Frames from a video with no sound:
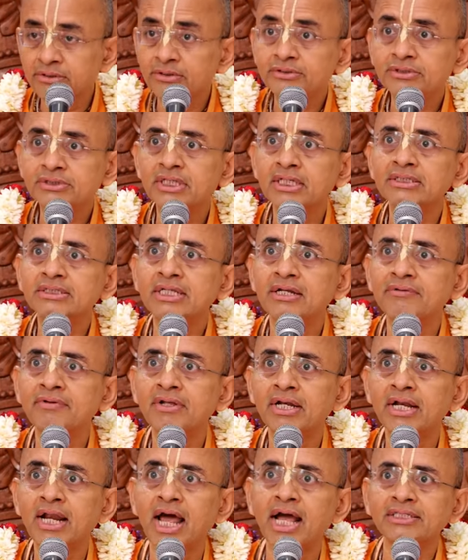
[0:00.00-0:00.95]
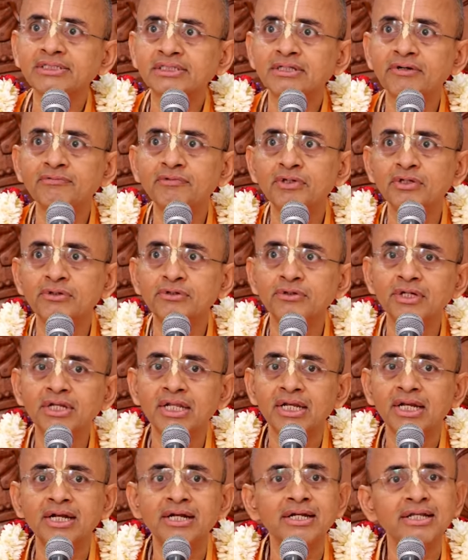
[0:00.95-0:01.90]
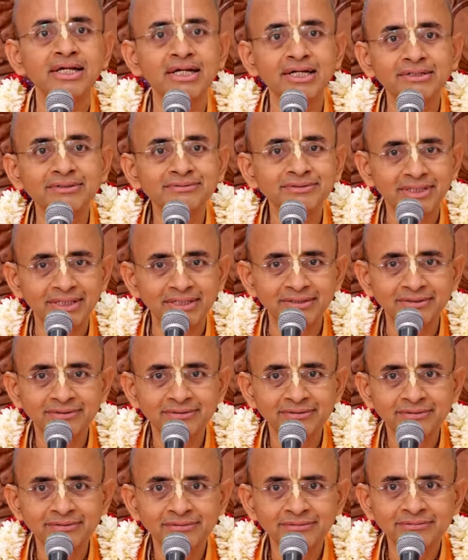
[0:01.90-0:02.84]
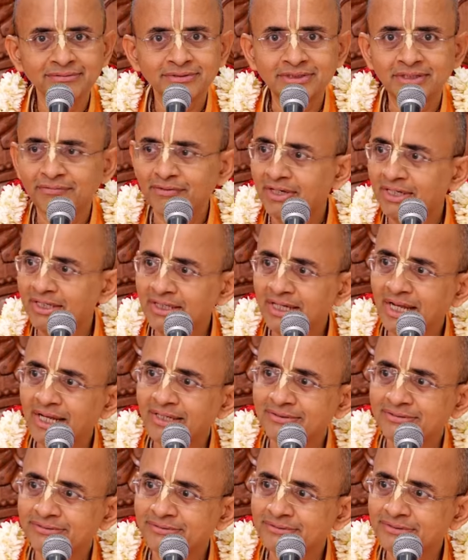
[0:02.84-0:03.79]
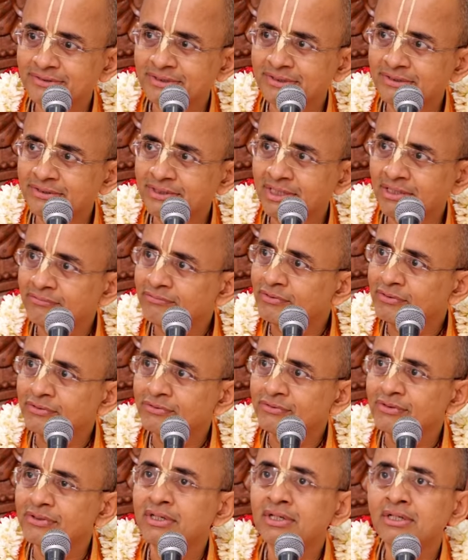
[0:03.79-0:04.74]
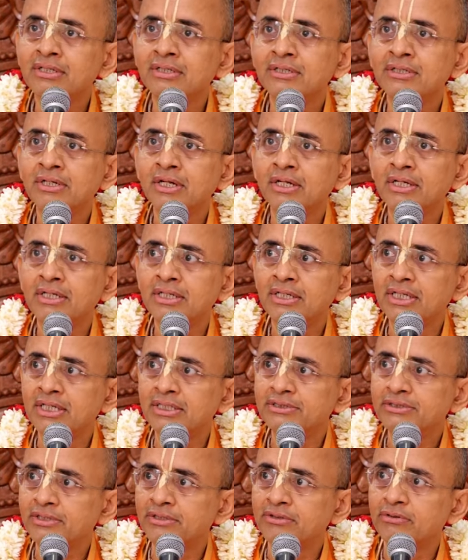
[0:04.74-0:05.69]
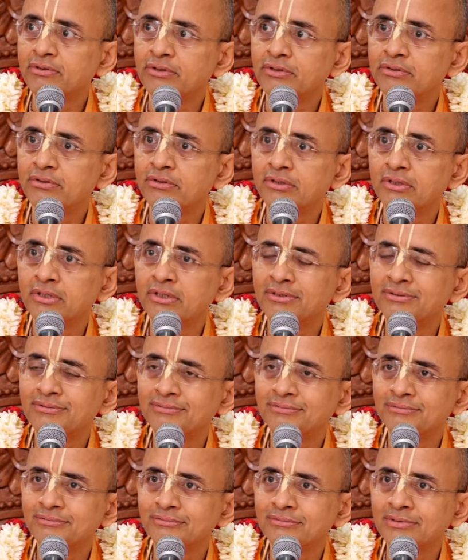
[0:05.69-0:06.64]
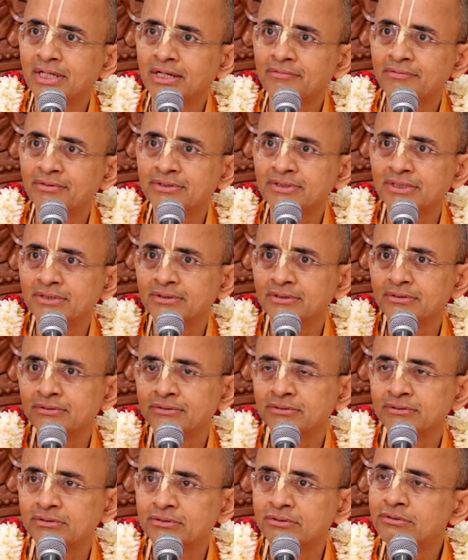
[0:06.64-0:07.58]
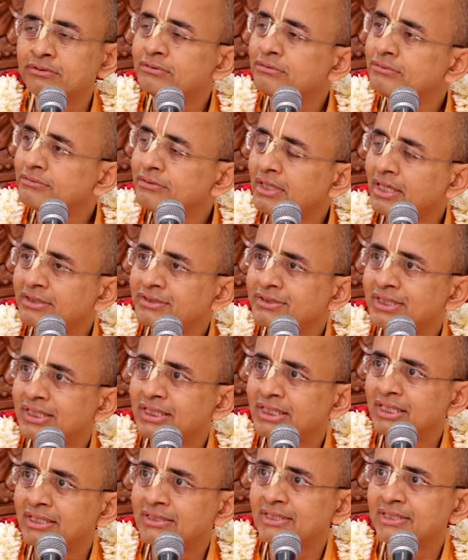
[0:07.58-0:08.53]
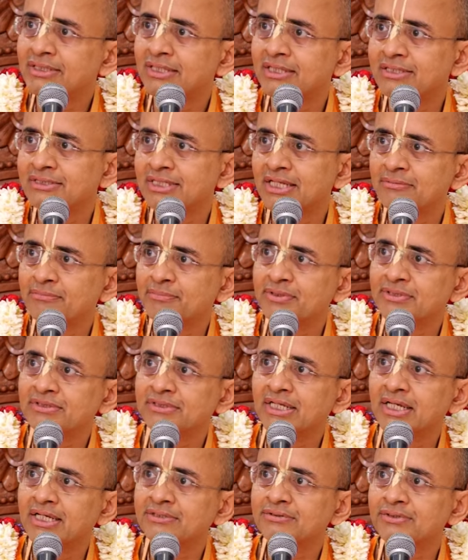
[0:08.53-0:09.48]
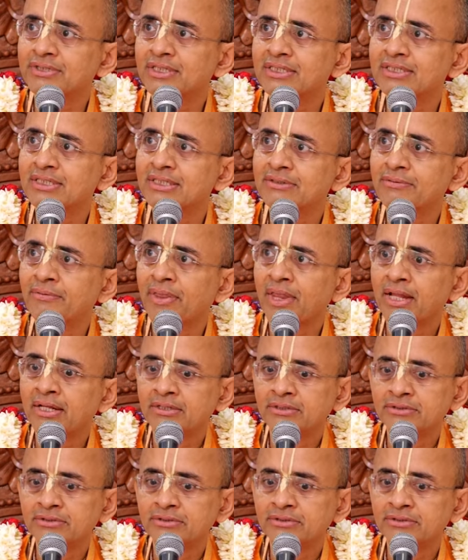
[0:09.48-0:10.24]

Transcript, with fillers: In those days, there were lakhs of Gurukul in India. Huh? Several lakhs of Gurukul. In each of the Gurukul, there was a Guru, Acharya, and then the disciples staying together.